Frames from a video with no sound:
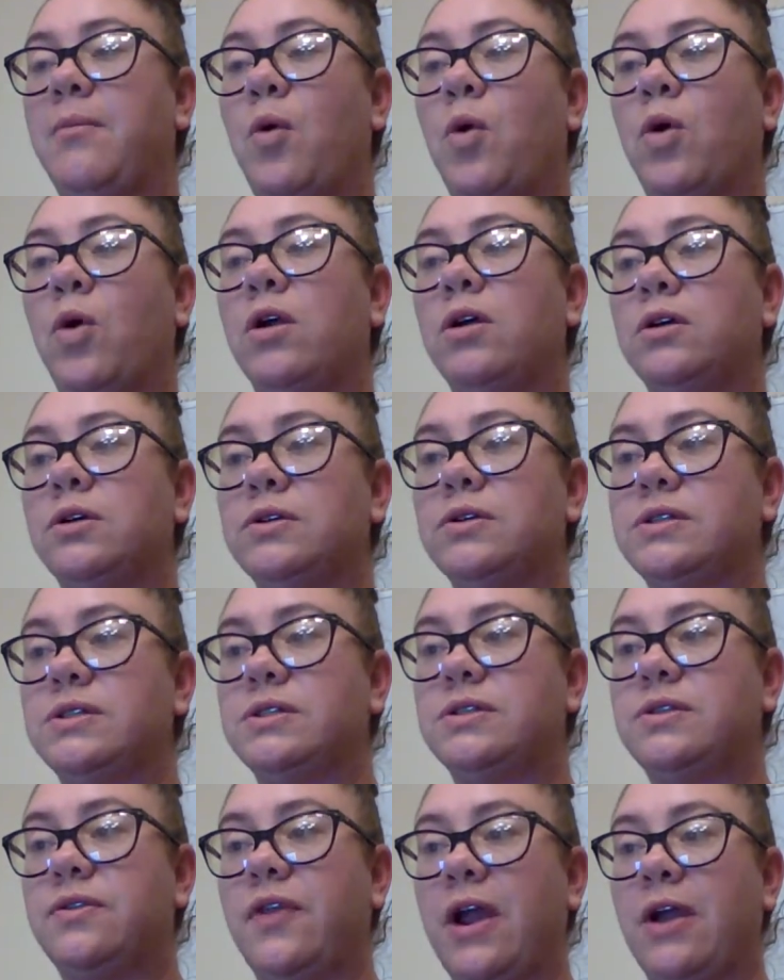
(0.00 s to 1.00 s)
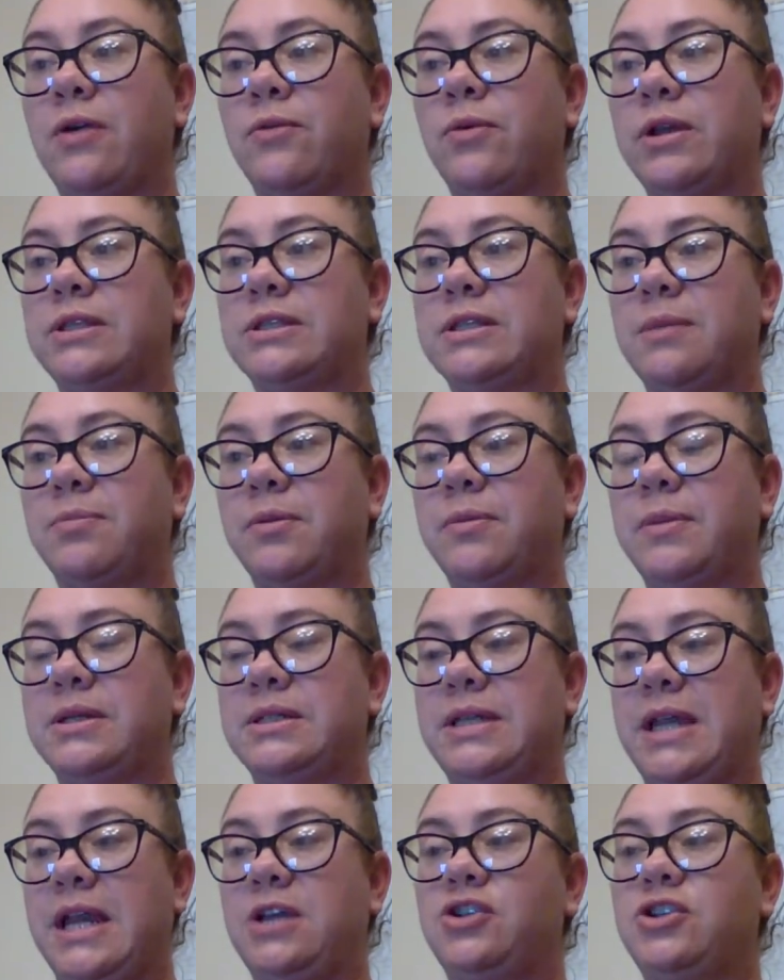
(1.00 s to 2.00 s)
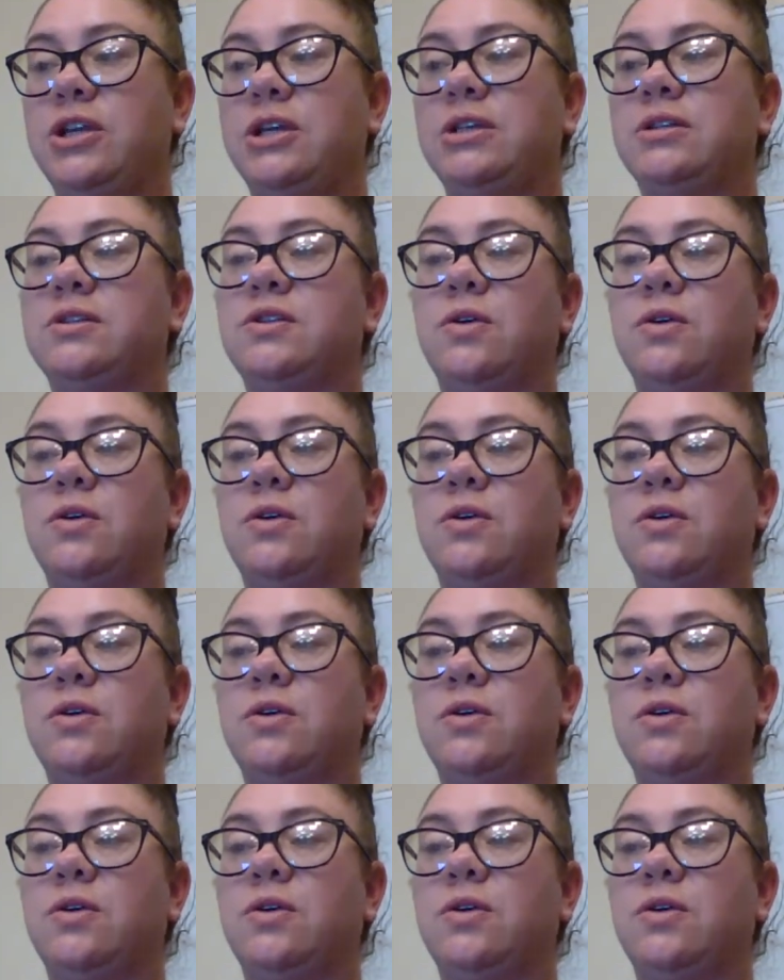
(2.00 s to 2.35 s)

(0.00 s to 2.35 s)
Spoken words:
Oral thyroid supplementation,